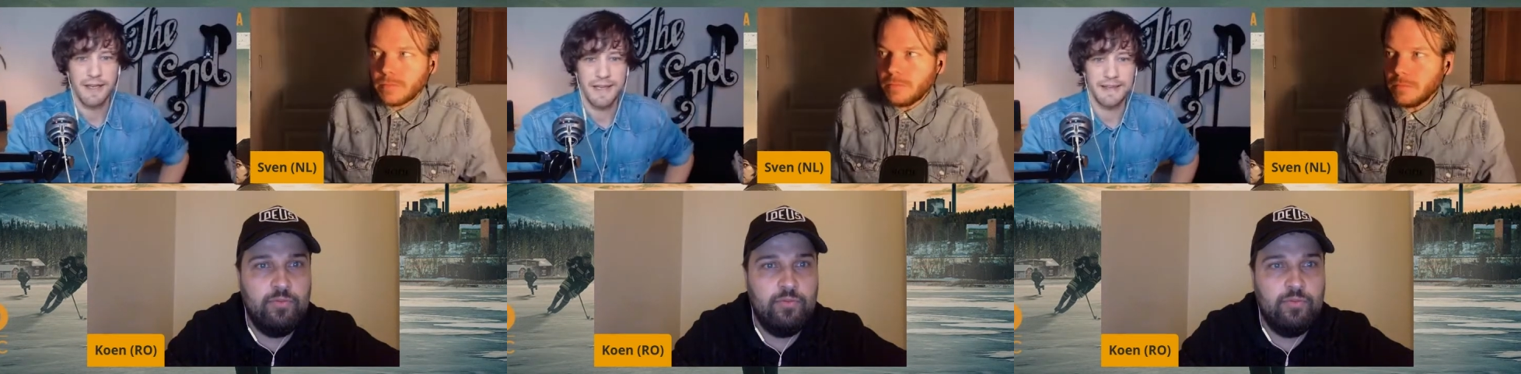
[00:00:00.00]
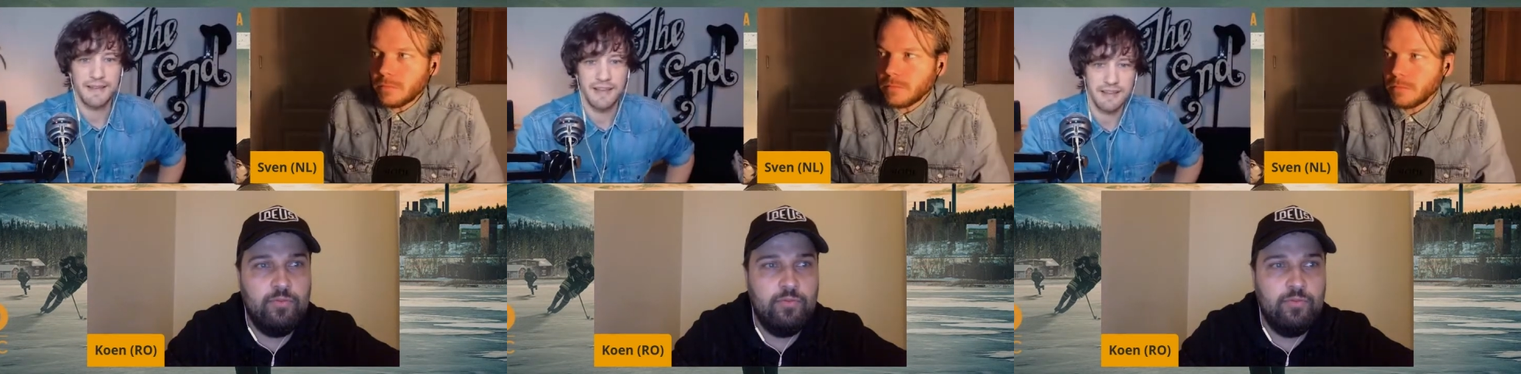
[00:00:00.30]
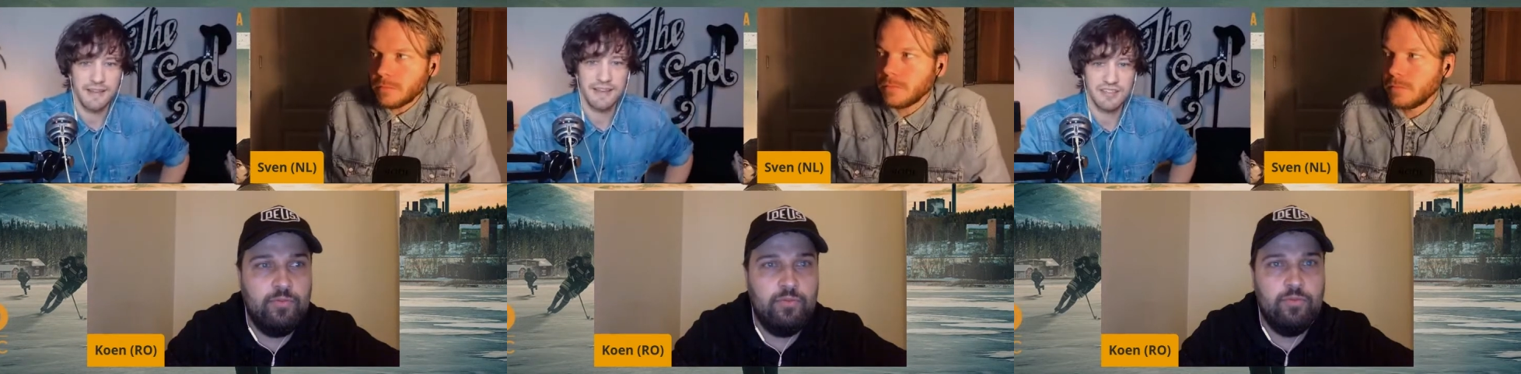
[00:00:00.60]
Speaker 1: And
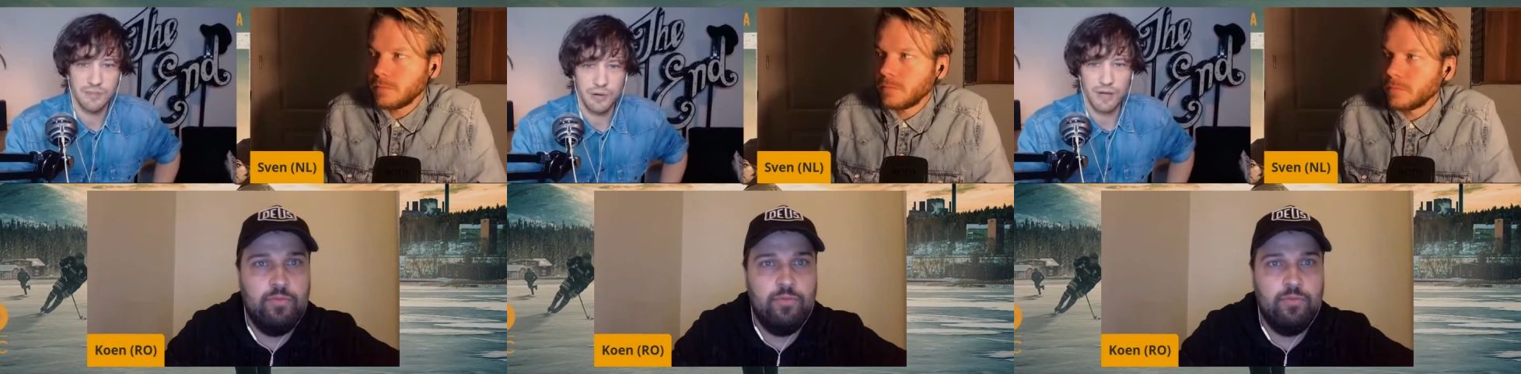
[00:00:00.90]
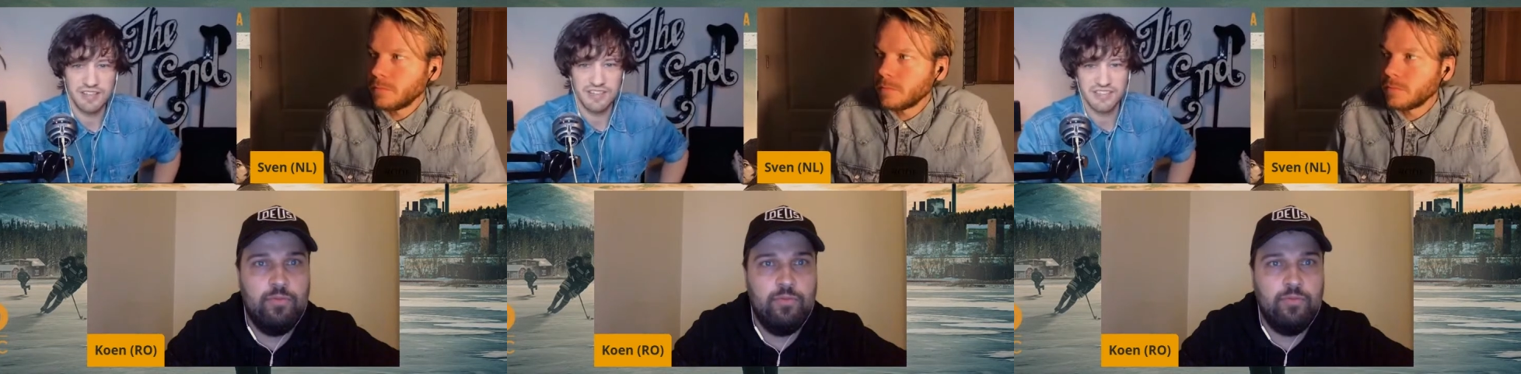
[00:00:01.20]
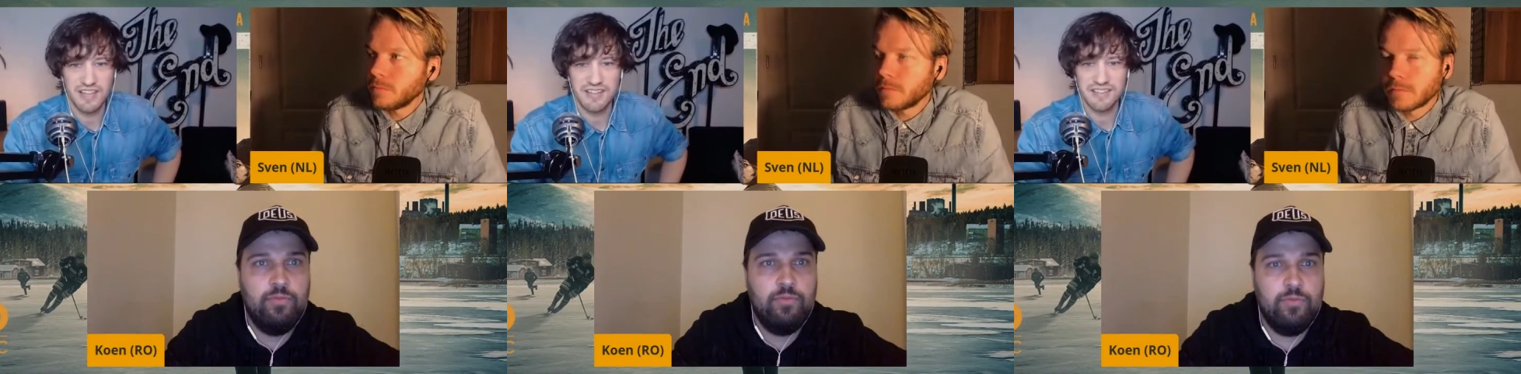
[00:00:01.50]
it is, well, as it
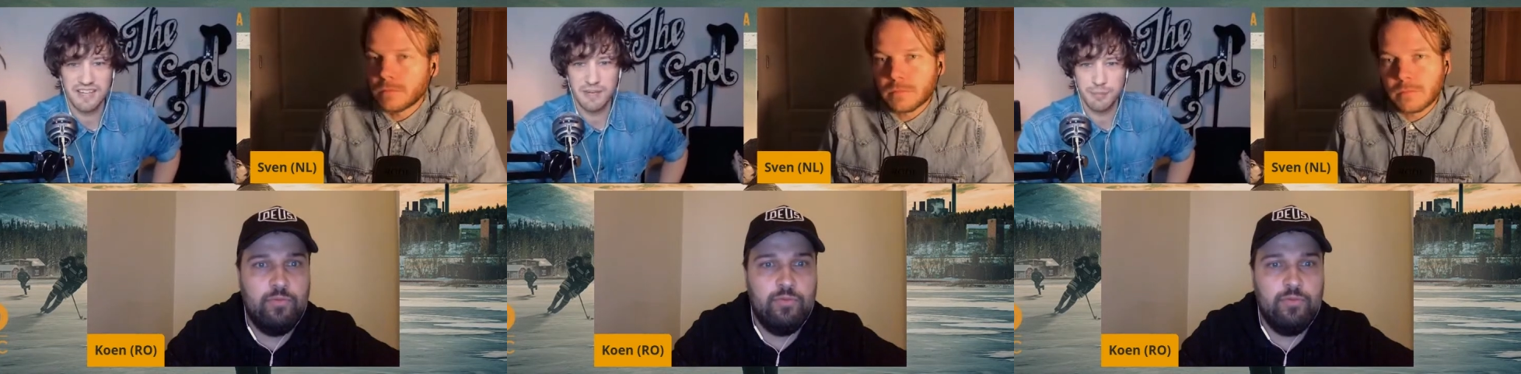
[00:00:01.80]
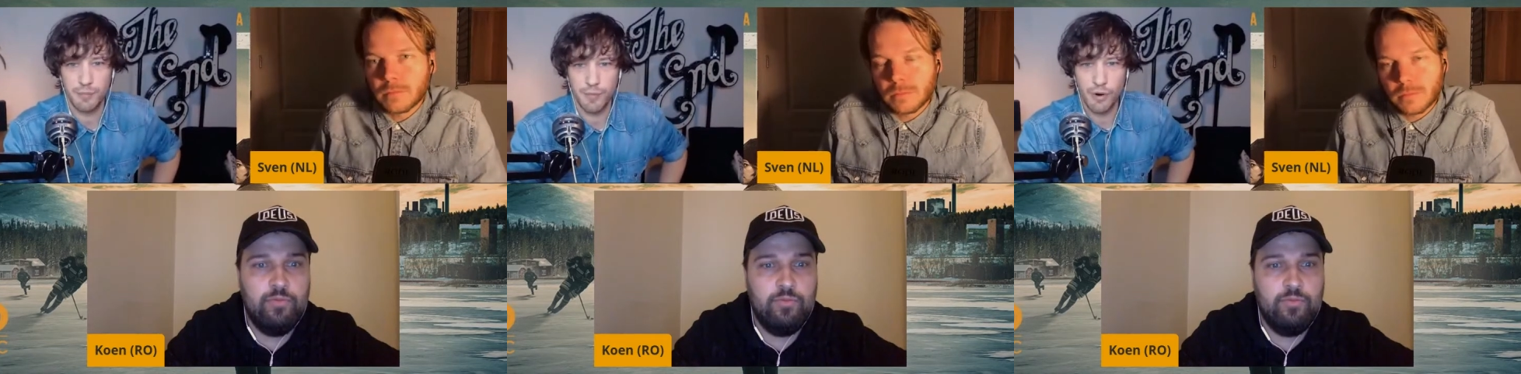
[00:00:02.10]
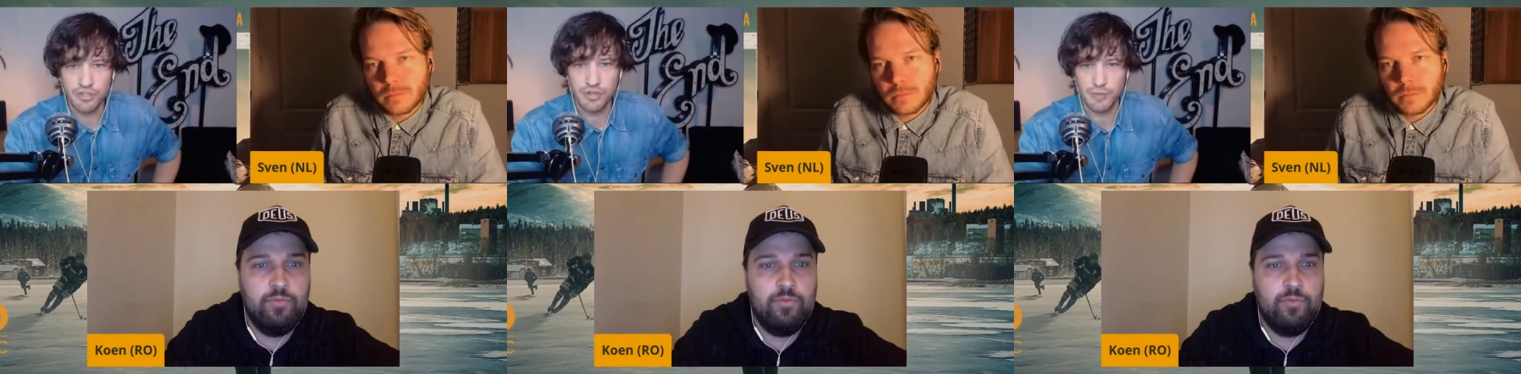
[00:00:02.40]
states in the
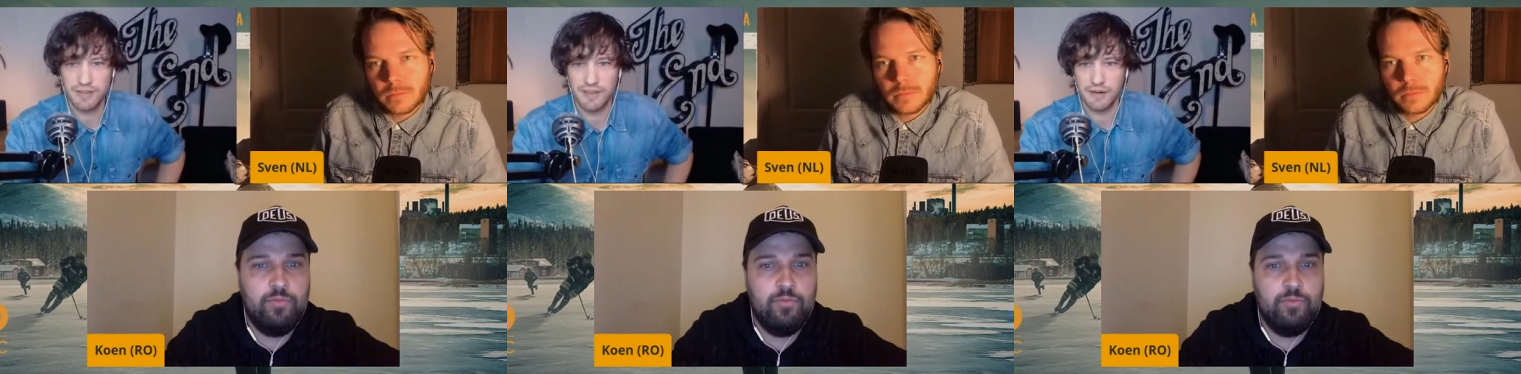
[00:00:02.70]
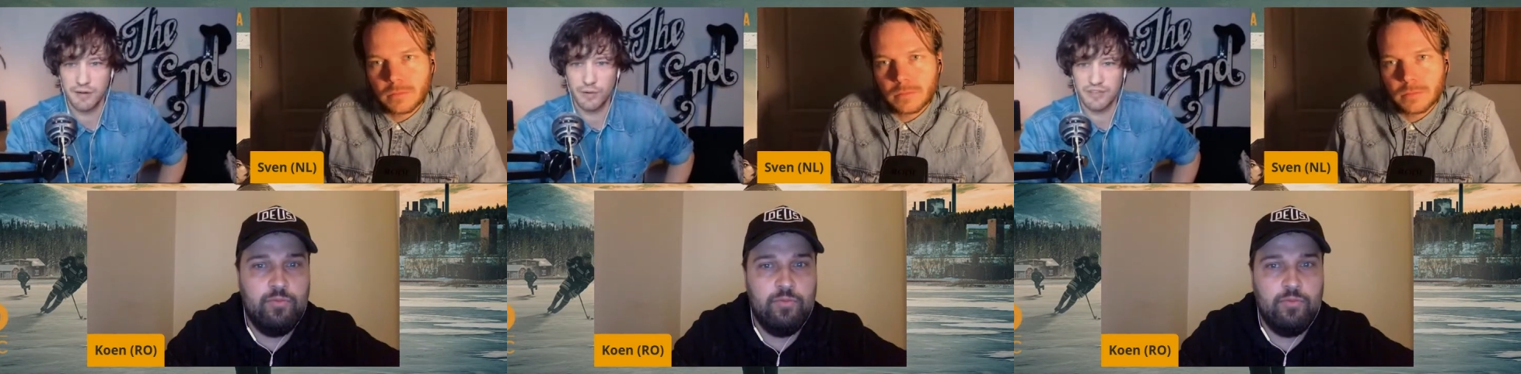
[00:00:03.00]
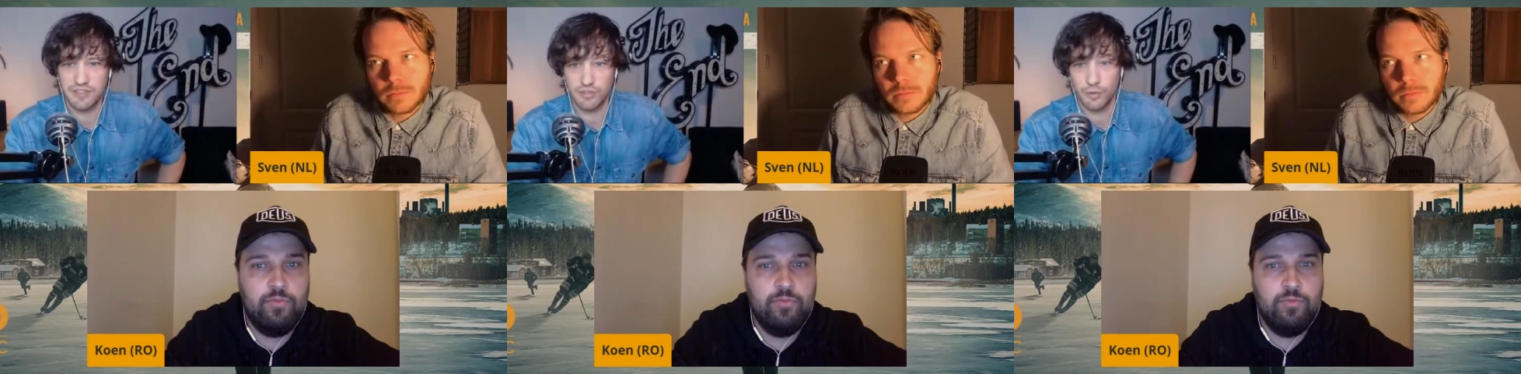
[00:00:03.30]
promotional material,
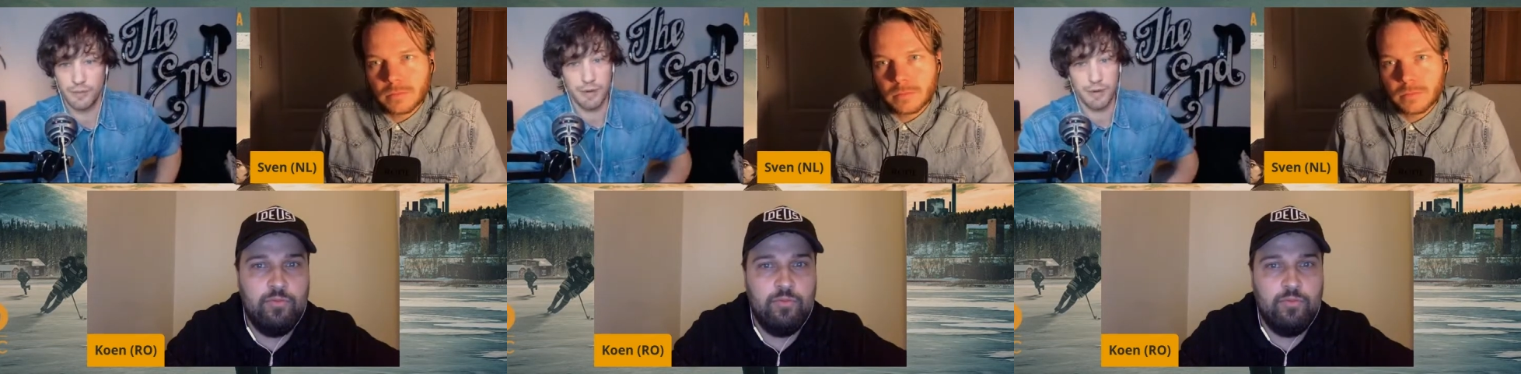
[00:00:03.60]
it's a story